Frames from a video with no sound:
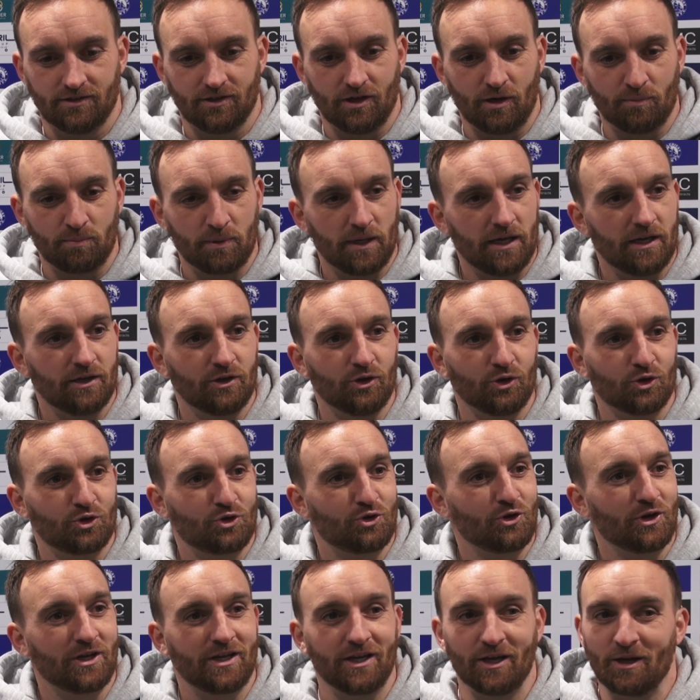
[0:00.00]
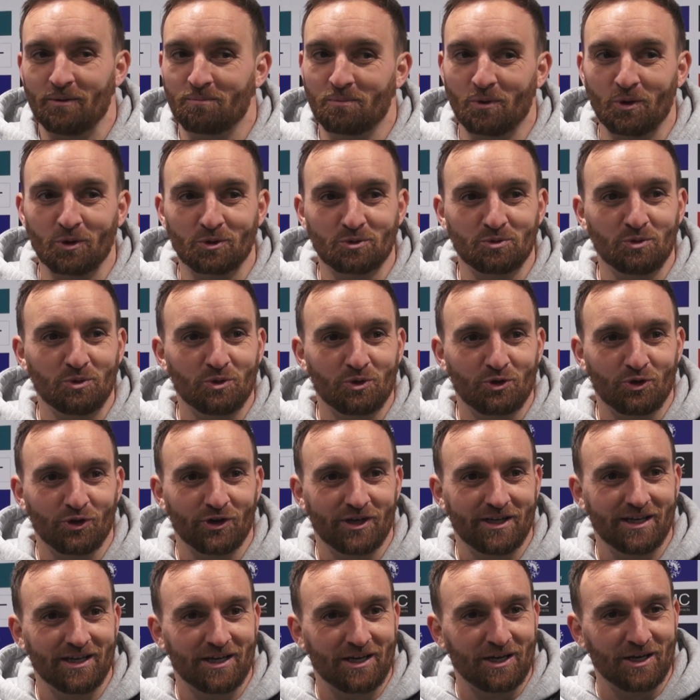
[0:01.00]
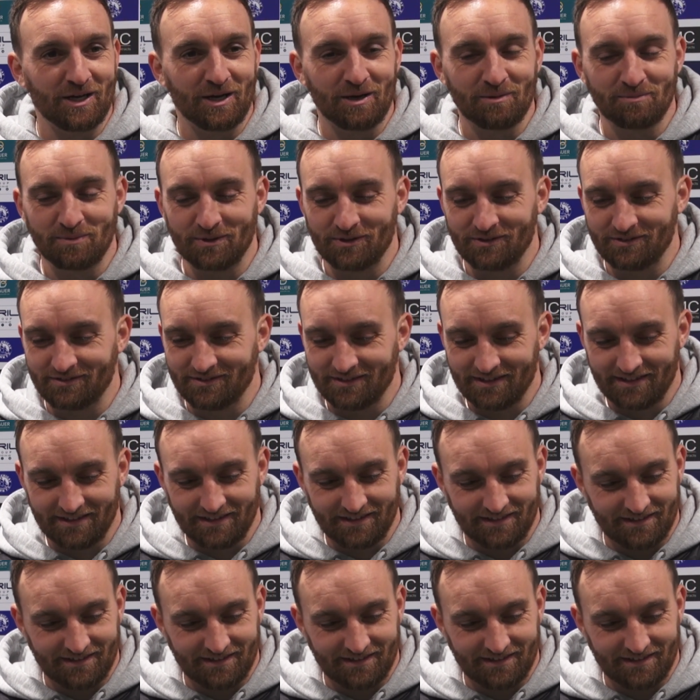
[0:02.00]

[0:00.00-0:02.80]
I play a lot of cricket at Broxbourne Cricket Club, and